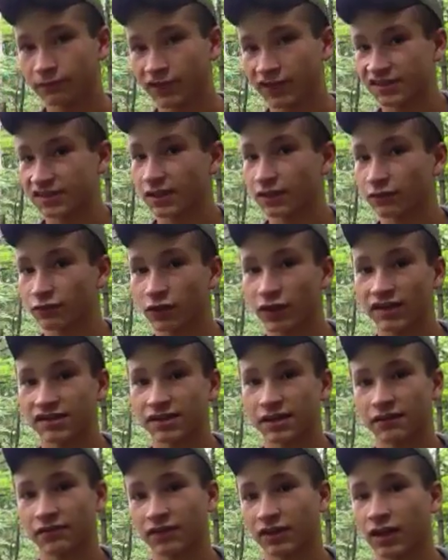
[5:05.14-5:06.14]
I said, if you guys
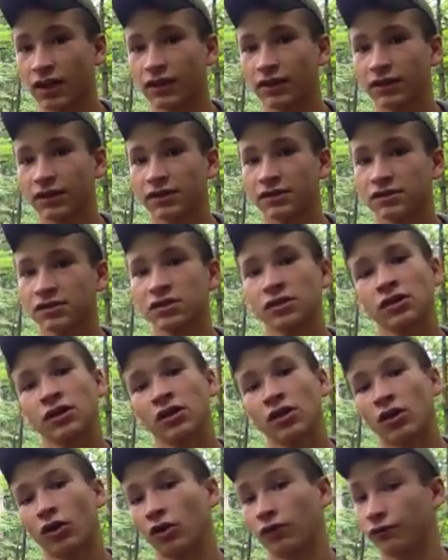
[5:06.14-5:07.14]
have any ideas
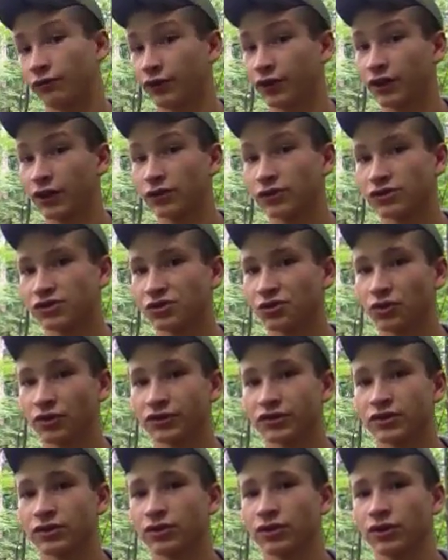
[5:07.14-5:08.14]
on videos you want
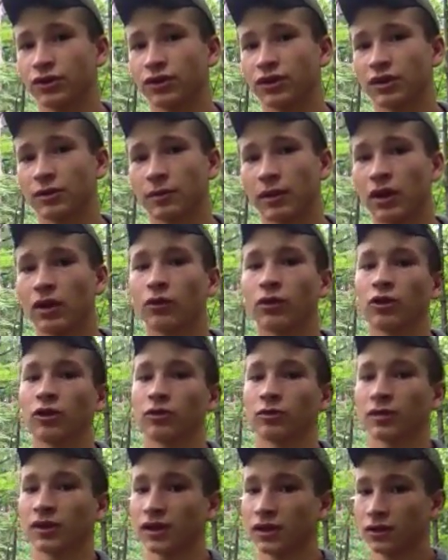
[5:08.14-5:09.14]
us to do anything about, whether
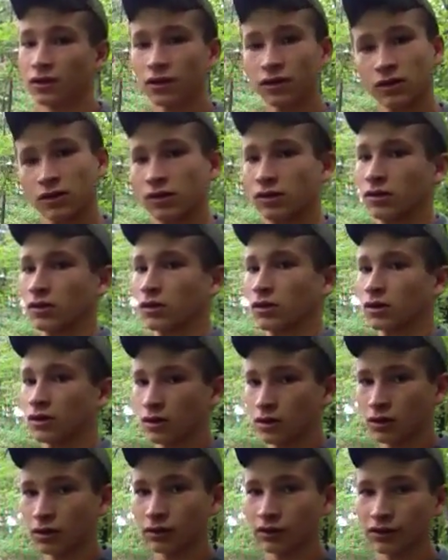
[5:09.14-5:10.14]
it be
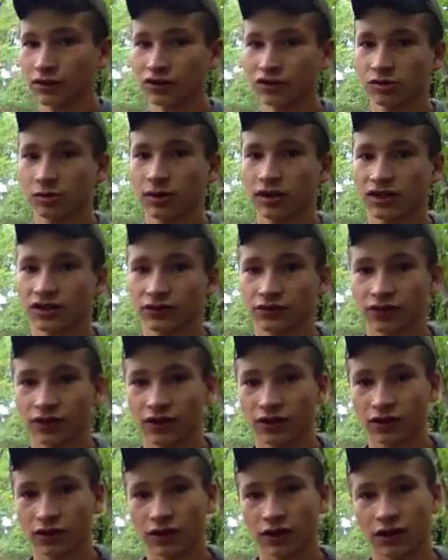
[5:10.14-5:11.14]
clearing spots for
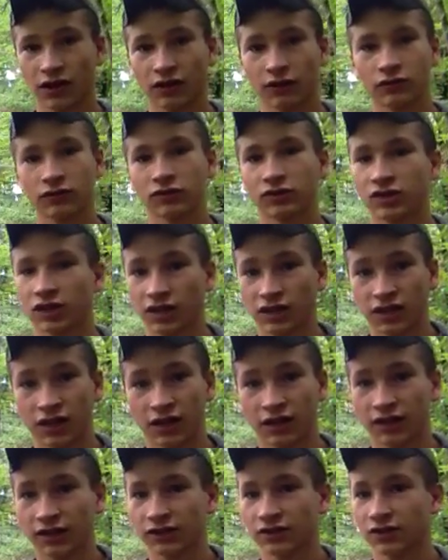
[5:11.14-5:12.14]
deer hunting, duck
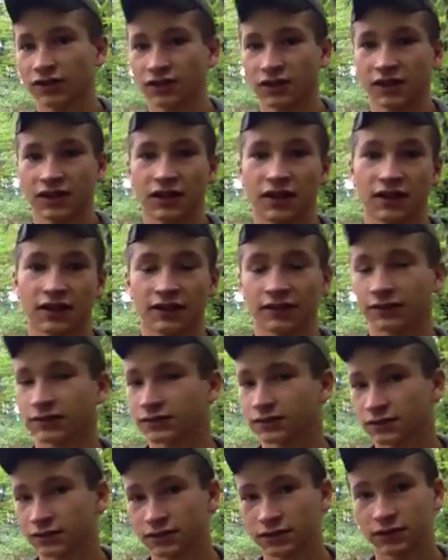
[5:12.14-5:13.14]
hunting, turkey hunting,
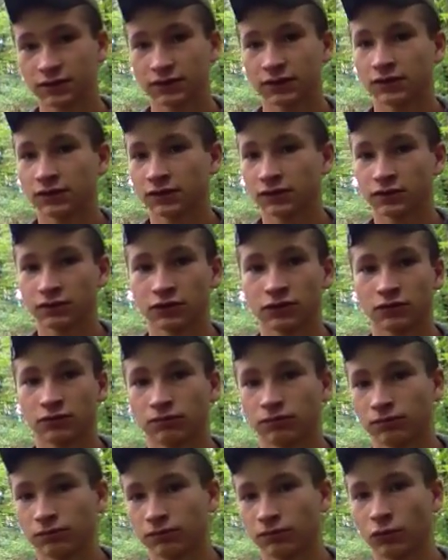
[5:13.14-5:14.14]

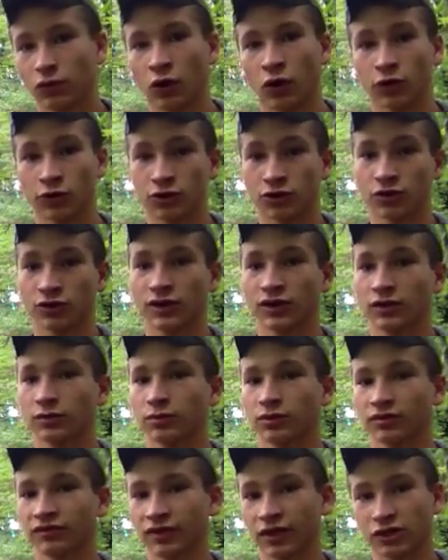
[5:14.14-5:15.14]
archery,
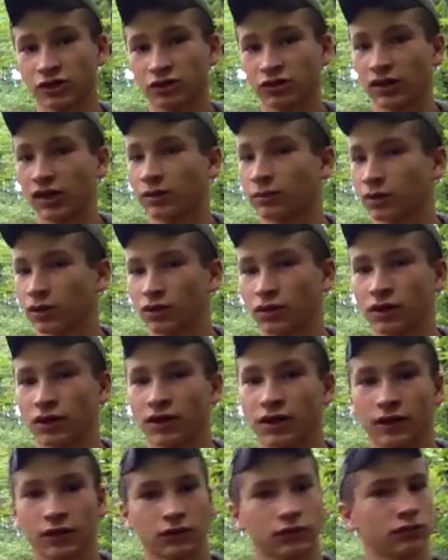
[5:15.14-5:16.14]
professional and bow
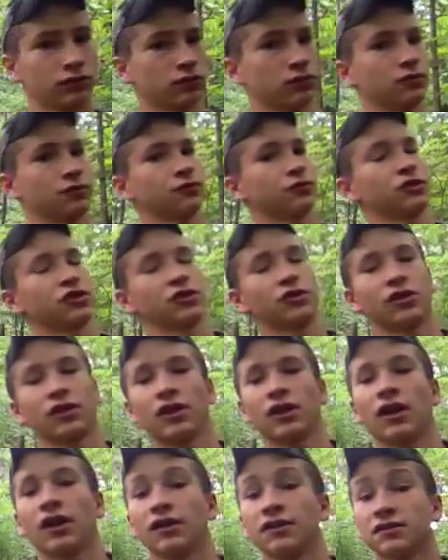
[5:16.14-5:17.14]
hunting, shooting
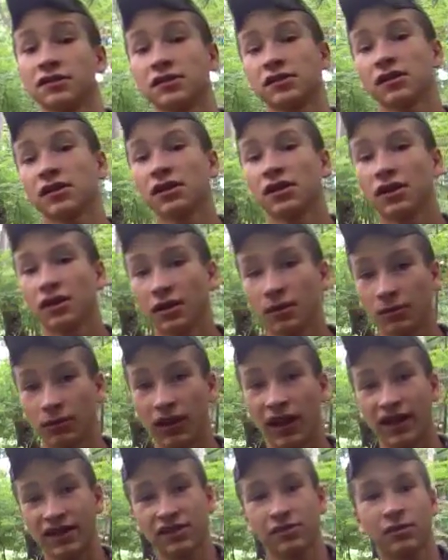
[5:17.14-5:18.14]
guns,
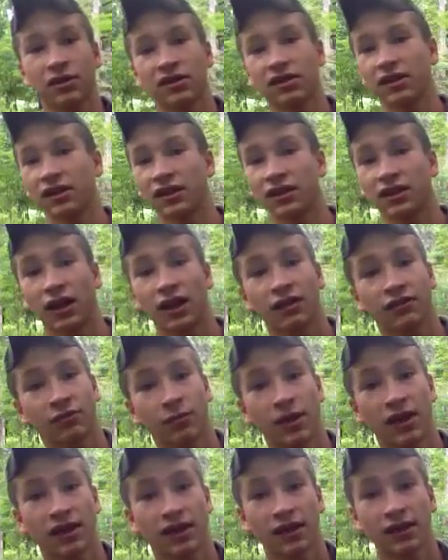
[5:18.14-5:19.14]
blacksmithing, and knife
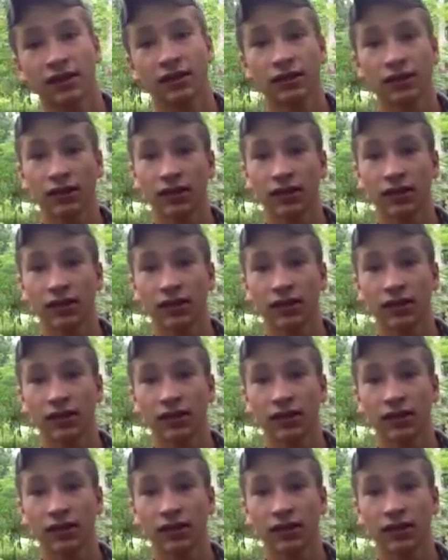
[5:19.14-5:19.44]
making,